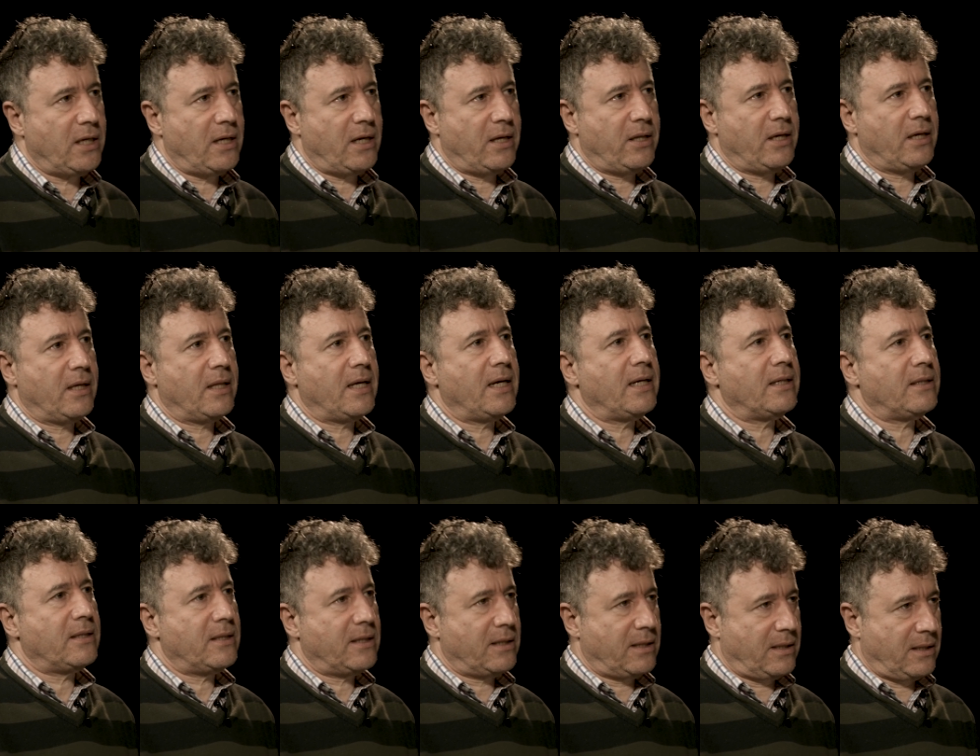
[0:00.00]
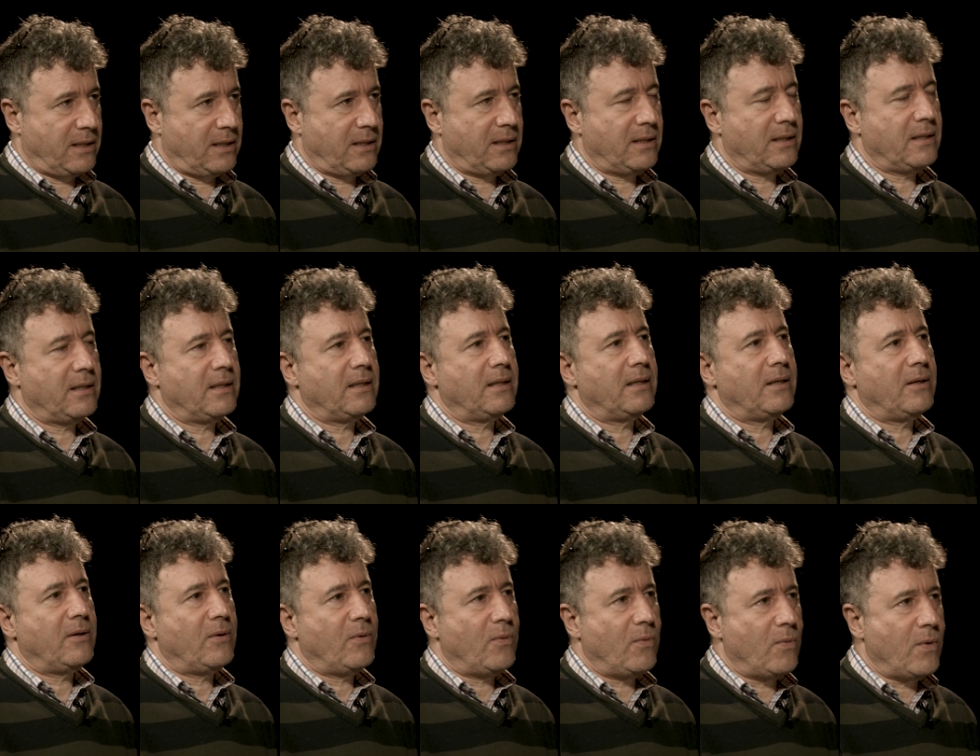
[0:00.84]
And I think that's mm.
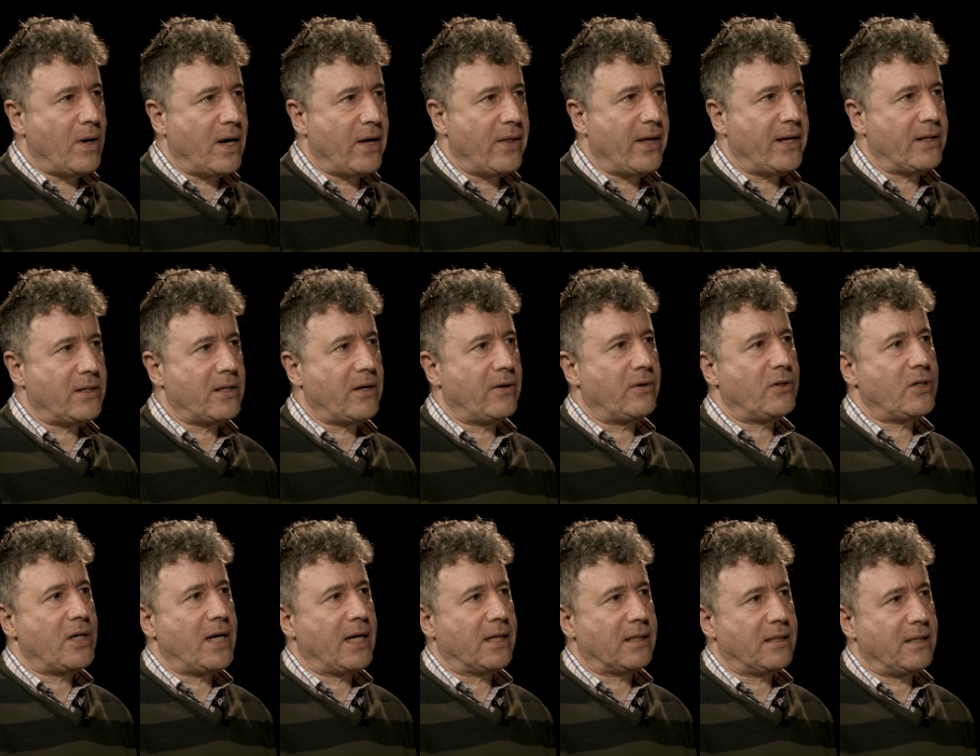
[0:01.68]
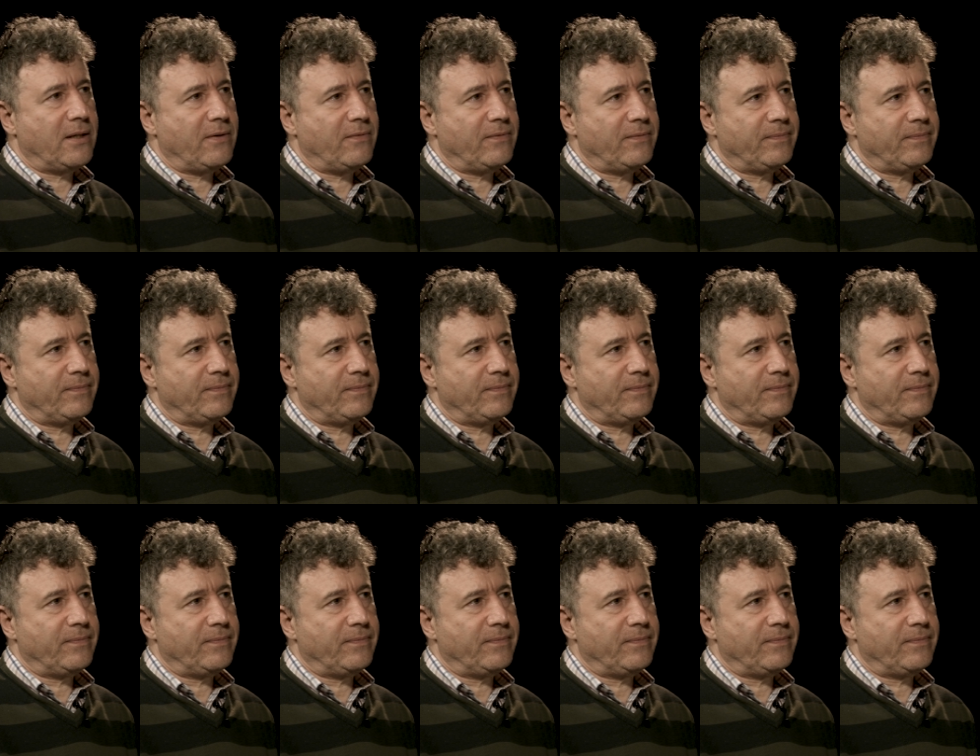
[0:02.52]
why they're so attractive.